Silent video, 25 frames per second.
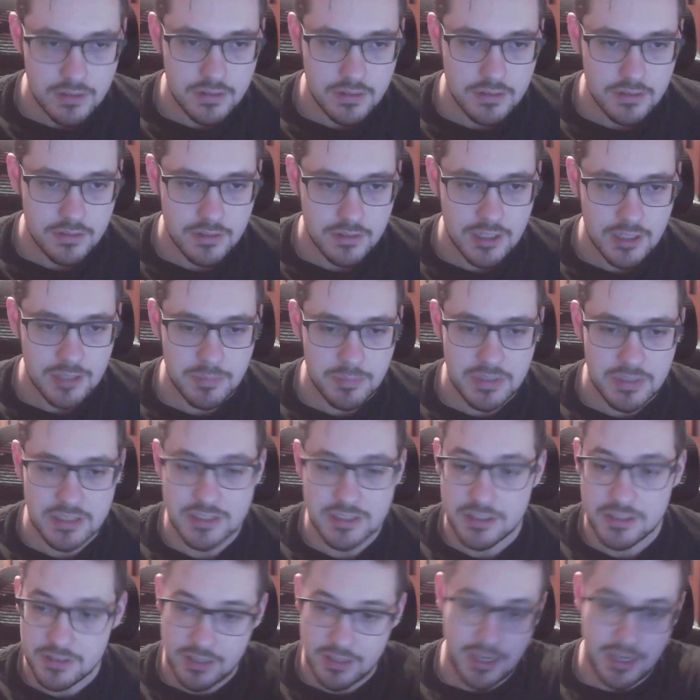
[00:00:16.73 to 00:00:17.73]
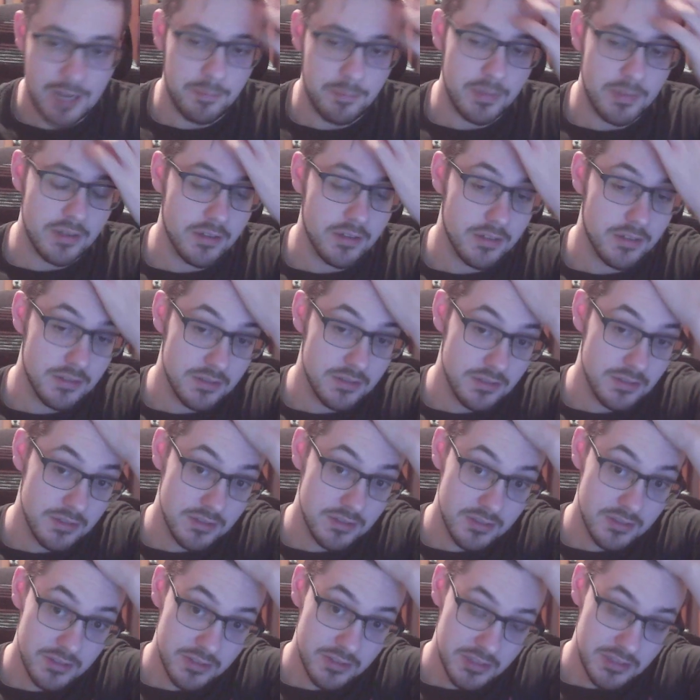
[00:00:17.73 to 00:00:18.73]
not much
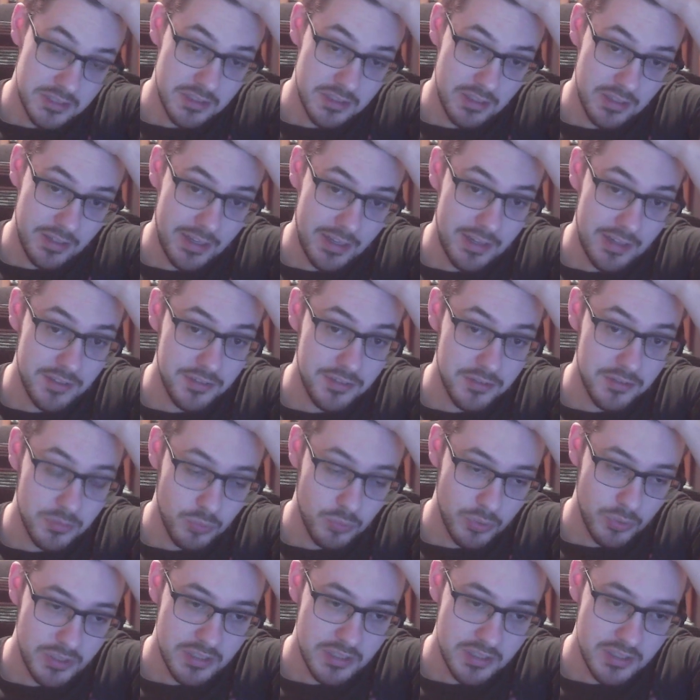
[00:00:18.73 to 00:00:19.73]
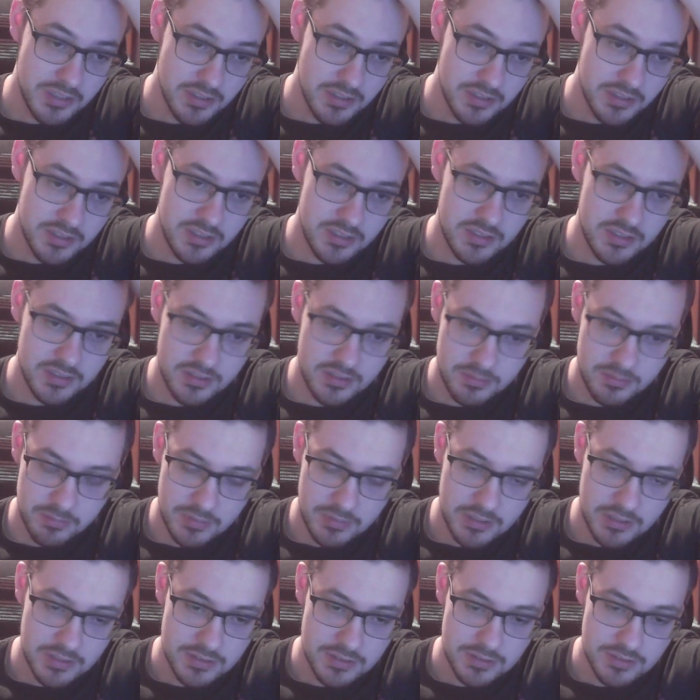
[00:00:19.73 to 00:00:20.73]
happened in the last week
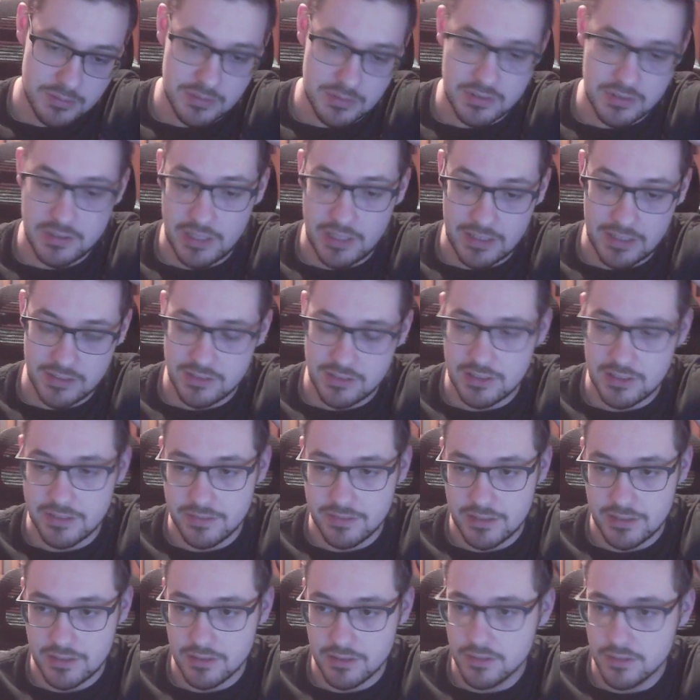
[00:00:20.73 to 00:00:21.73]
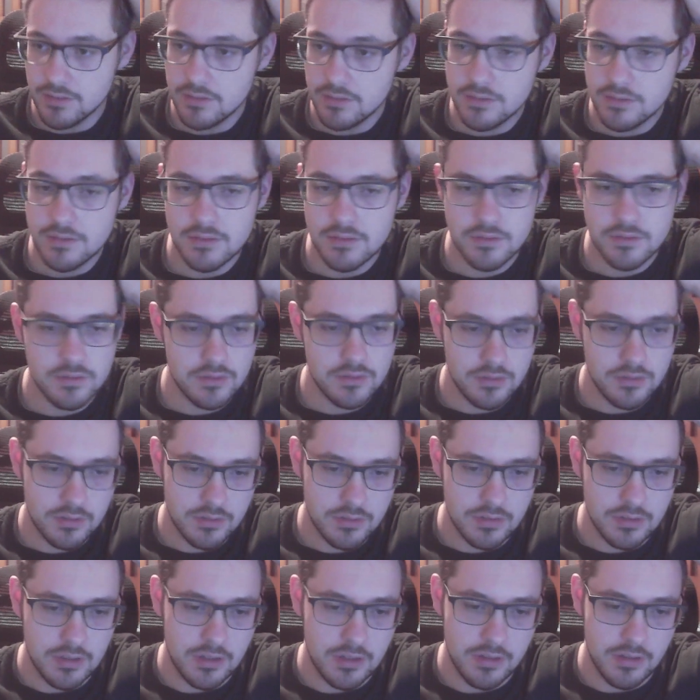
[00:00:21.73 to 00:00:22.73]
because it was Thanksgiving.
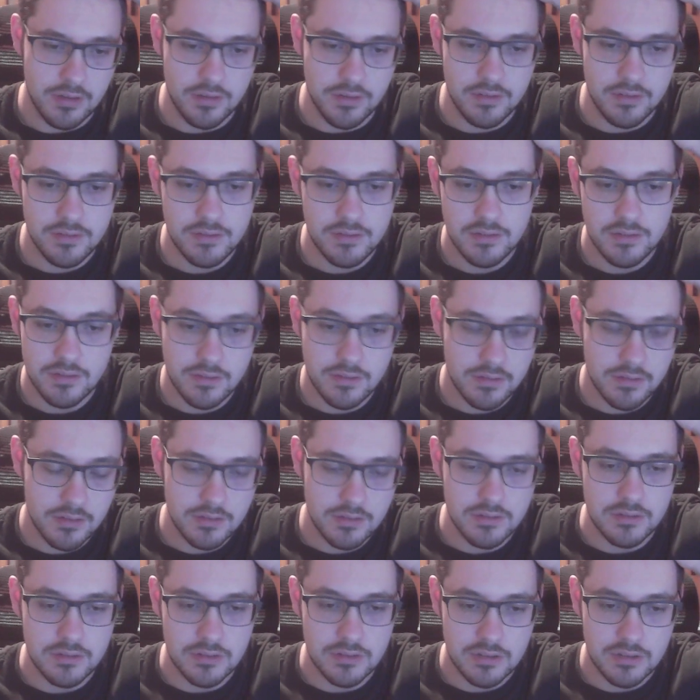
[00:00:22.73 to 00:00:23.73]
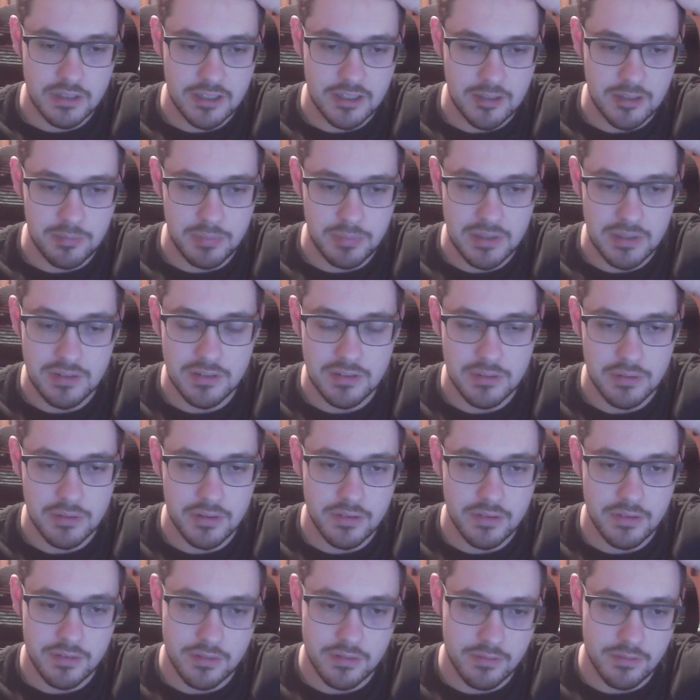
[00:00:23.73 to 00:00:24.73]
So kind of busy with
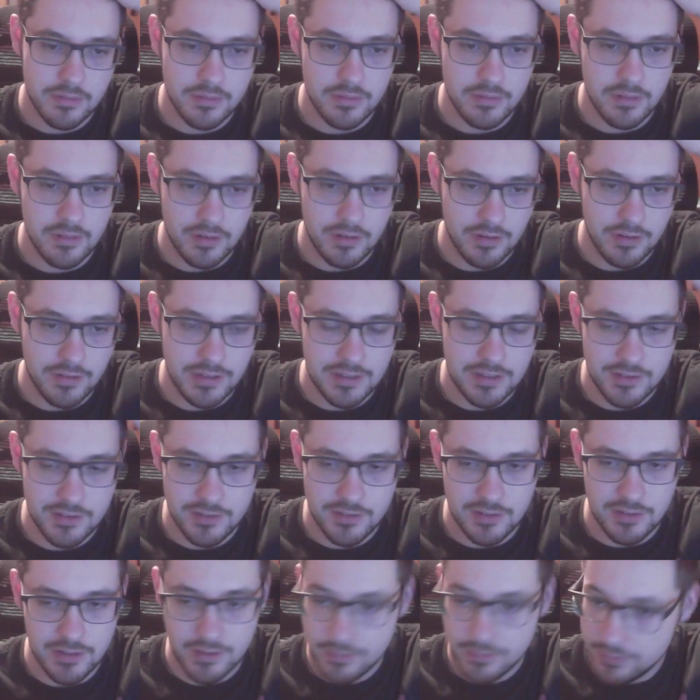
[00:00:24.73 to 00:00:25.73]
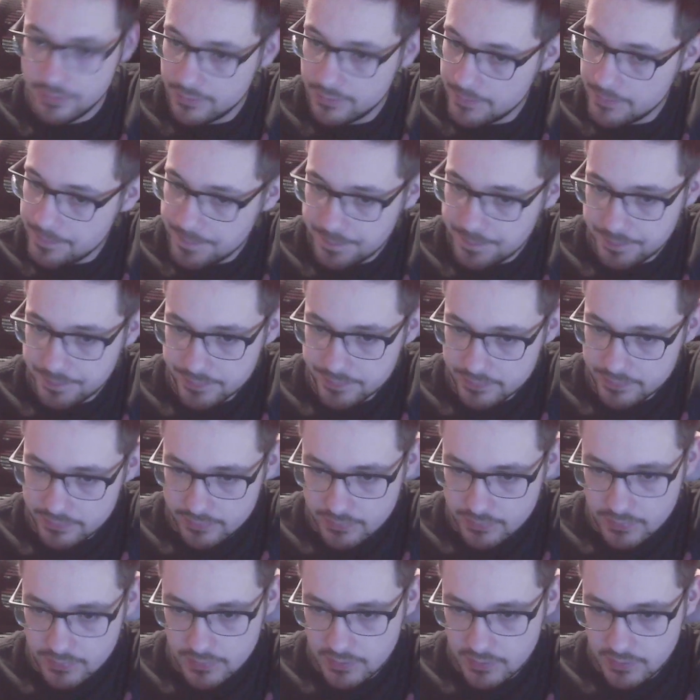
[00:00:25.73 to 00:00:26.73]
all that stuff.
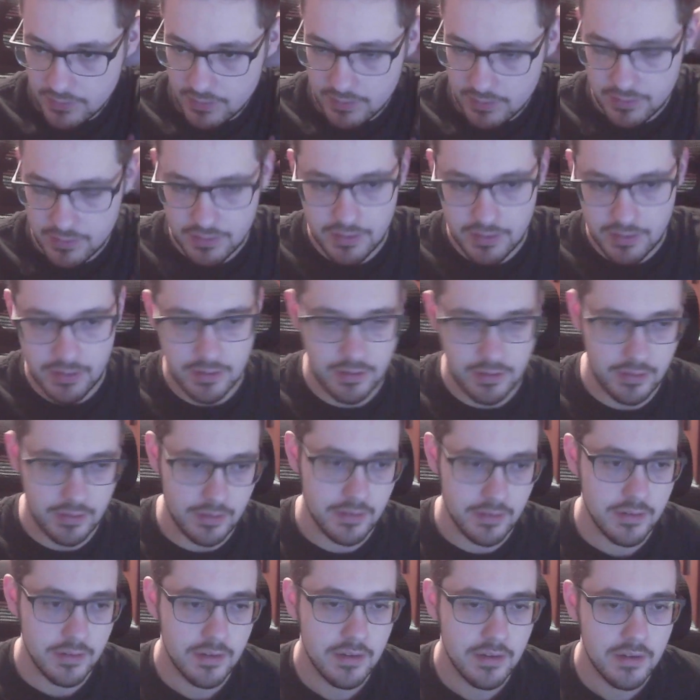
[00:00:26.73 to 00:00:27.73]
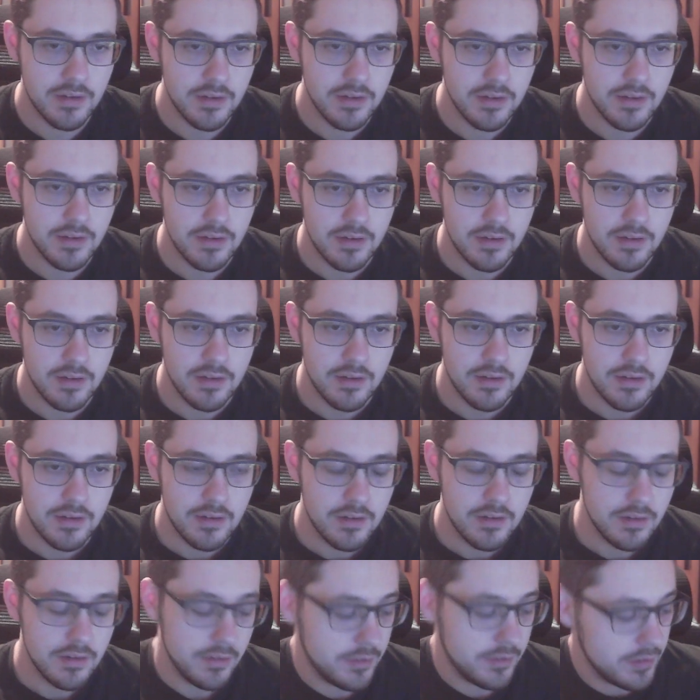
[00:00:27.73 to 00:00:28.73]
I
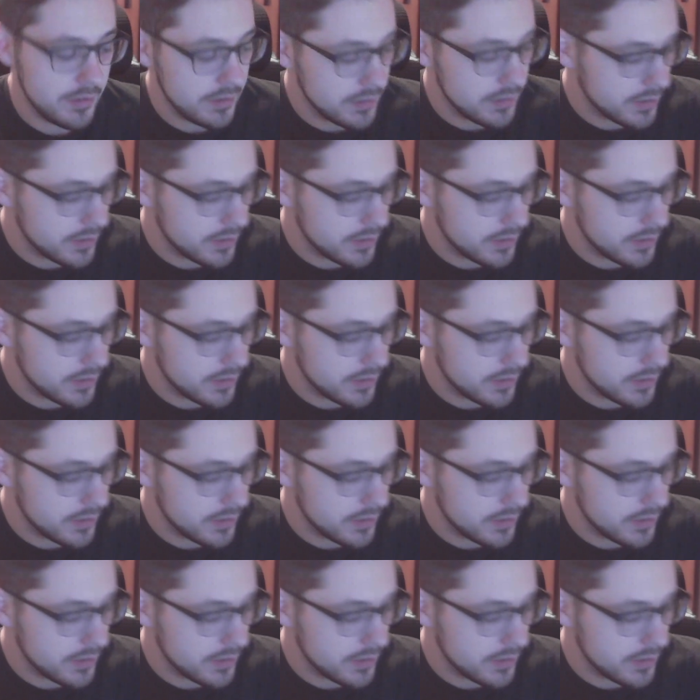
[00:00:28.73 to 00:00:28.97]
did